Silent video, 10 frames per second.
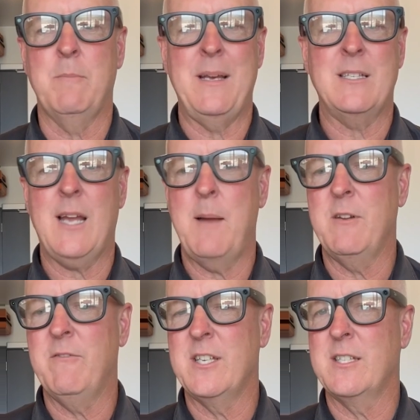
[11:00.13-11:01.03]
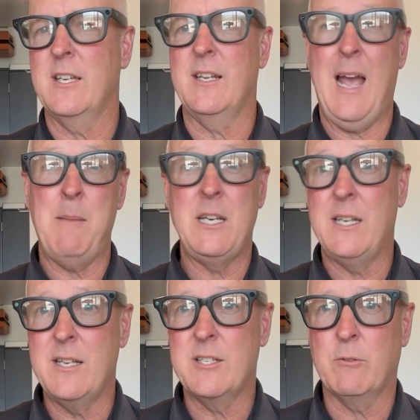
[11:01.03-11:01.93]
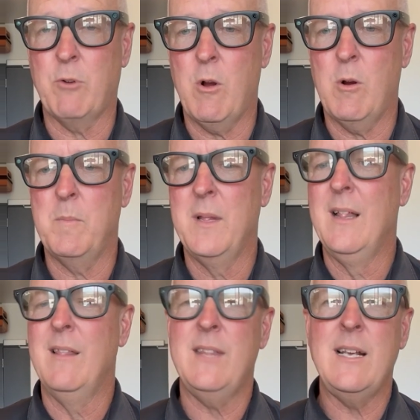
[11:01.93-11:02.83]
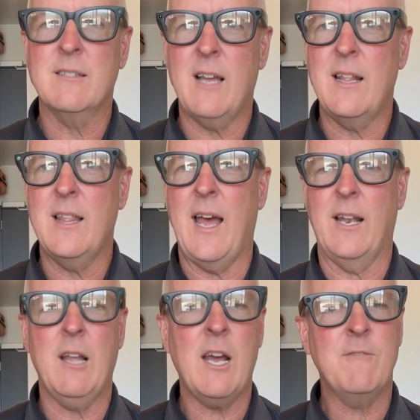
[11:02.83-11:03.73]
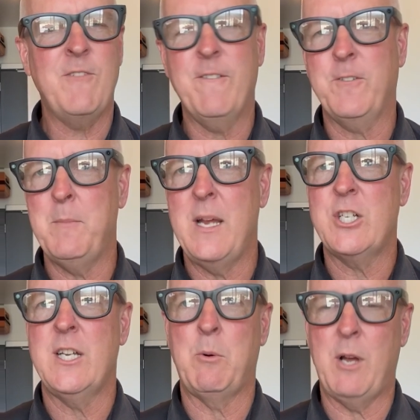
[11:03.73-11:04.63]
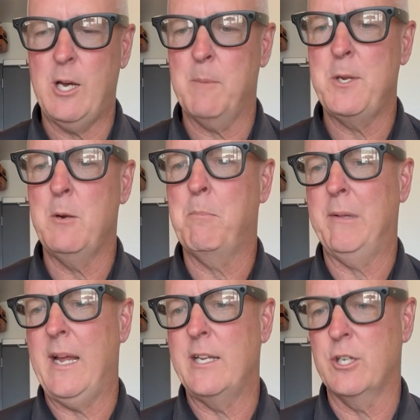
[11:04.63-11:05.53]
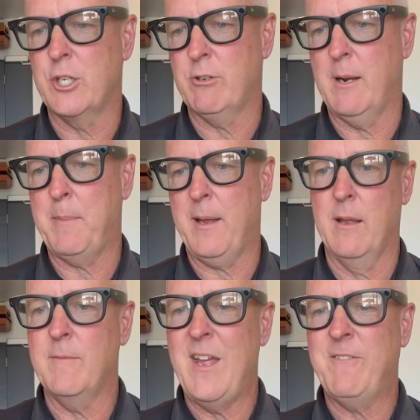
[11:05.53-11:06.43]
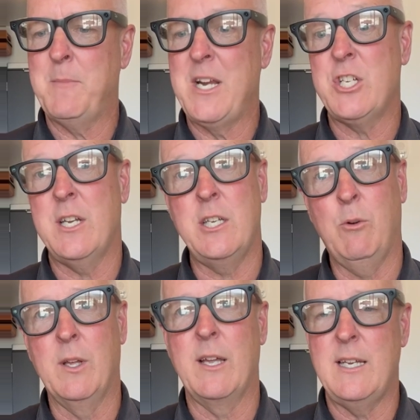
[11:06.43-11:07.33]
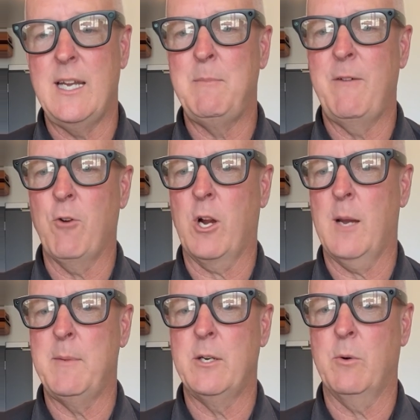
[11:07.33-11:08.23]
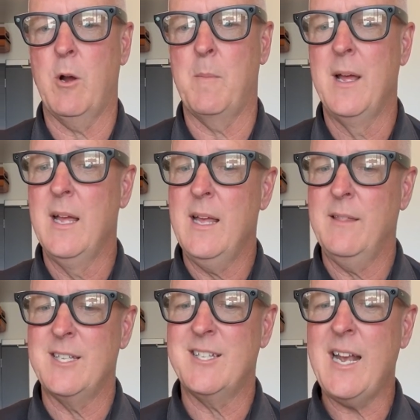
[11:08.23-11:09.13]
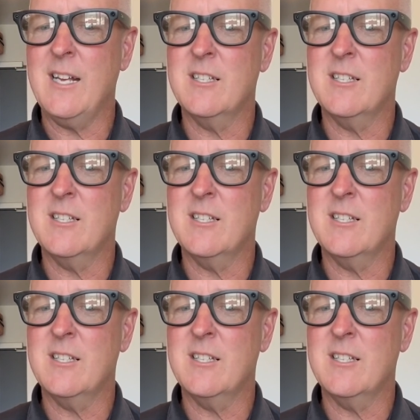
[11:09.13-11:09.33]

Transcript: best time to visit, how many days in Rome, things like that. A lot of information that will help you plan your trip, information that you really need before coming to Rome. The second